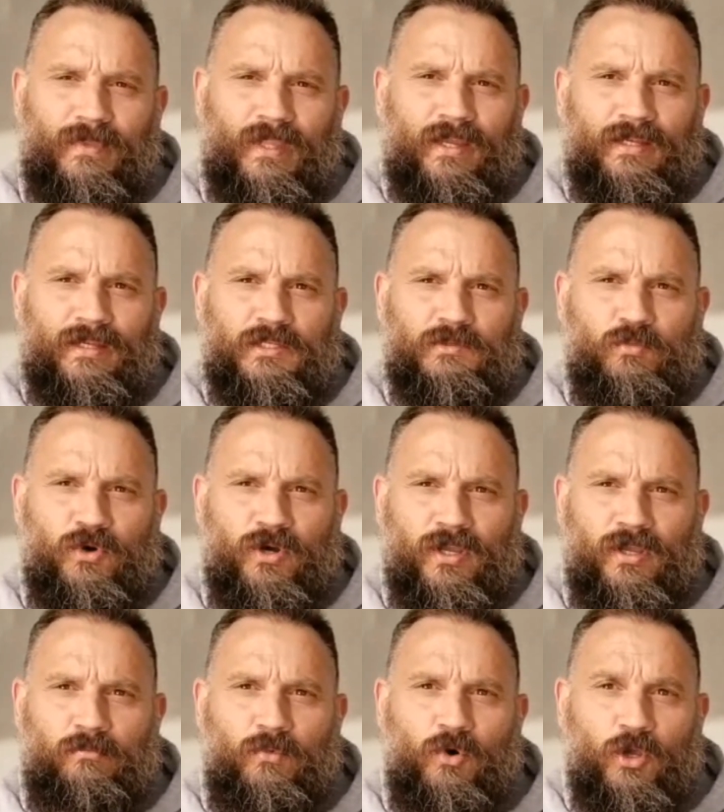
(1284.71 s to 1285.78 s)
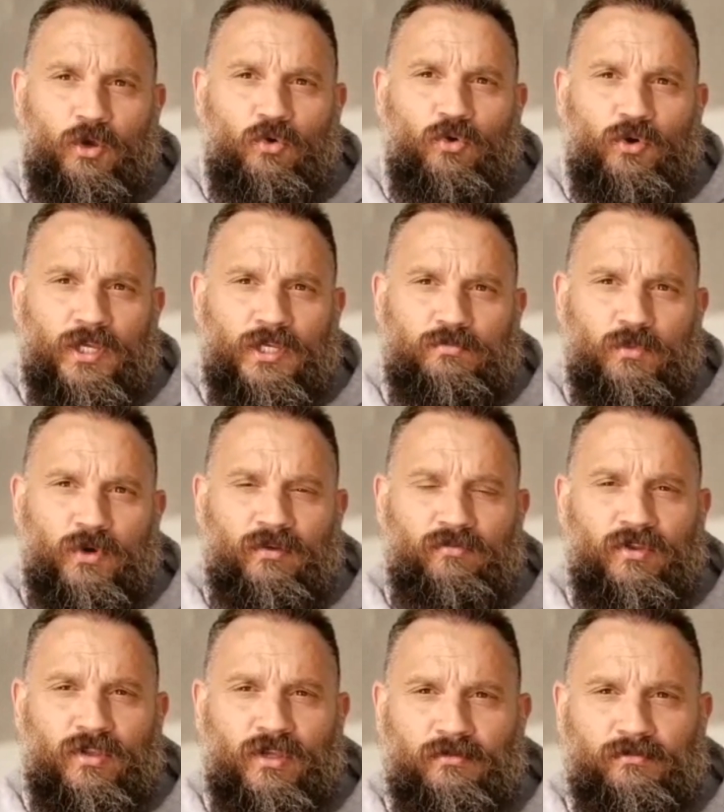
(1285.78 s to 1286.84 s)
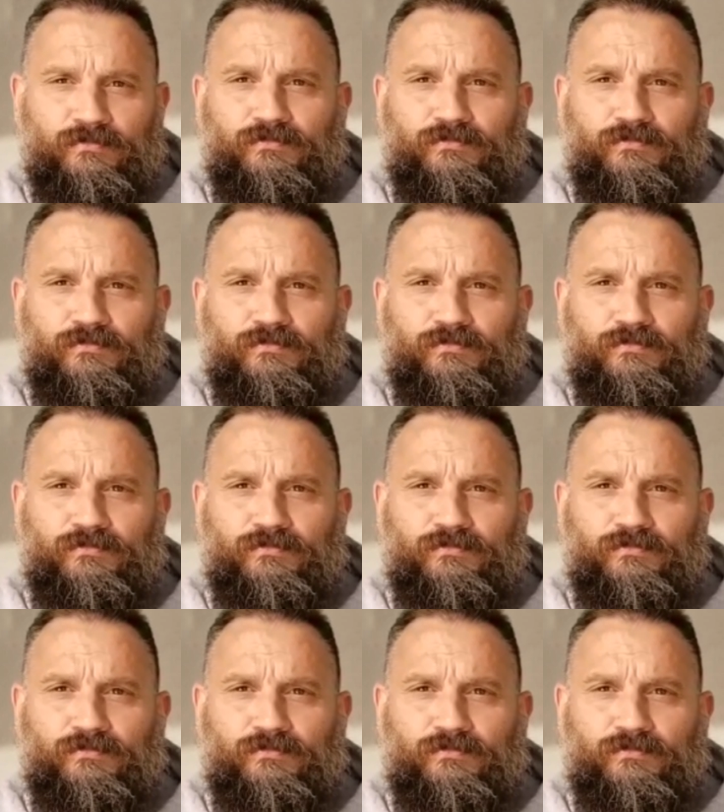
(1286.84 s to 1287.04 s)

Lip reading: And He's my all, He's my everything.